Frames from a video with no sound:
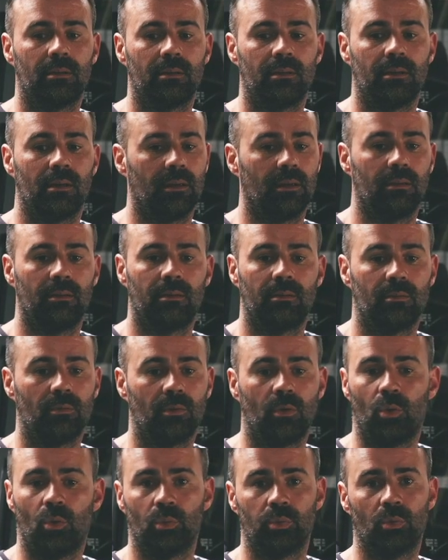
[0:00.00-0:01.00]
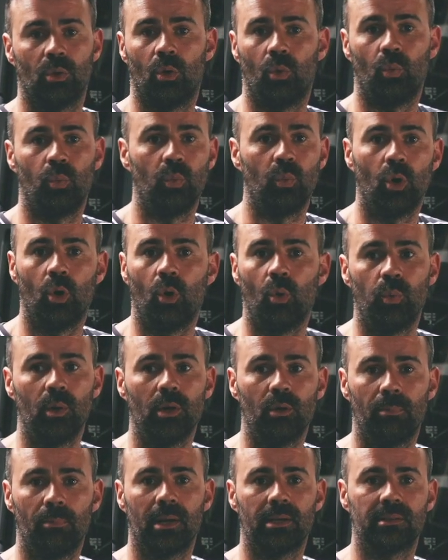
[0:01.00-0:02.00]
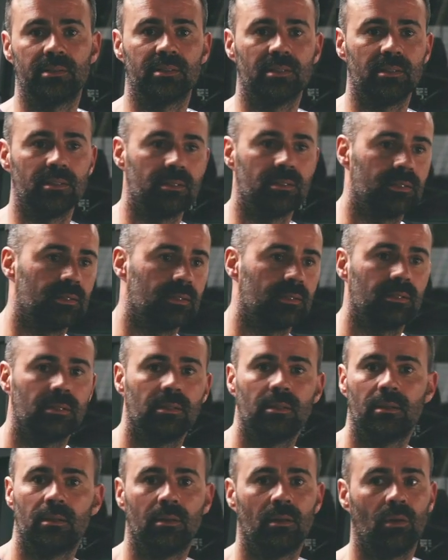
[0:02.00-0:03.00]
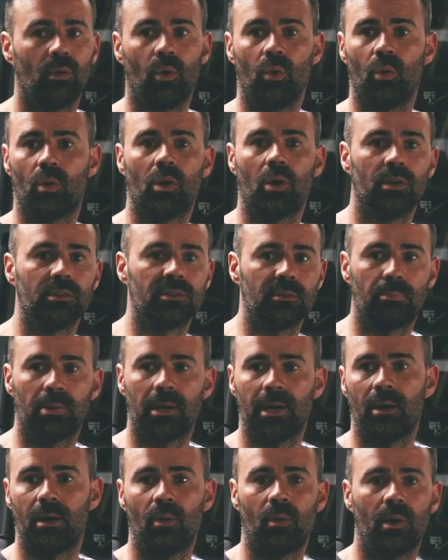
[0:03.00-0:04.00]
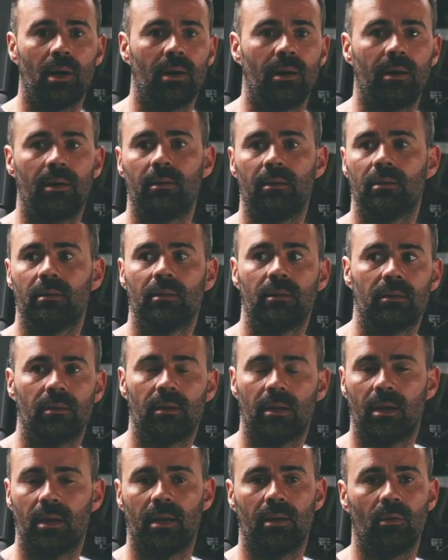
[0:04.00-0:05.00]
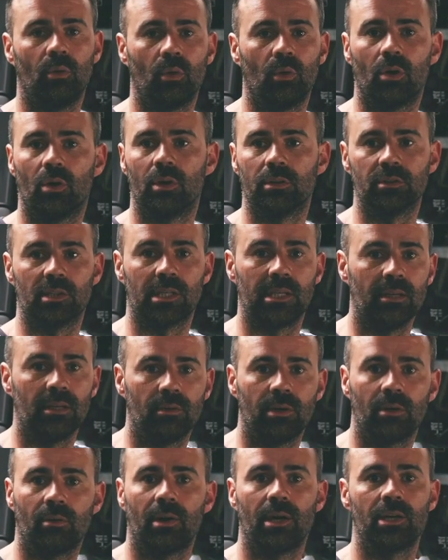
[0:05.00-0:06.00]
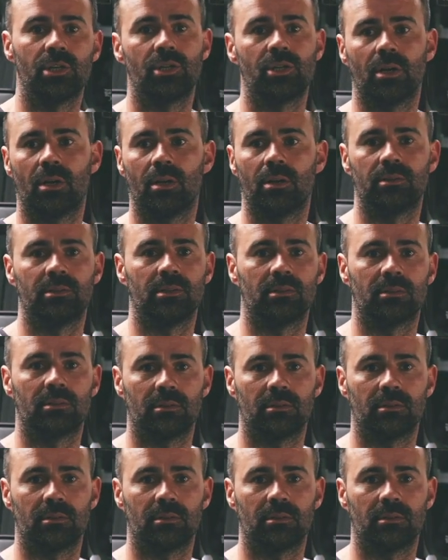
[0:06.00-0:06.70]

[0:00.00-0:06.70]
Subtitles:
yeah, all wheelbases, all kinds of power, and all kinds of gearing ratios.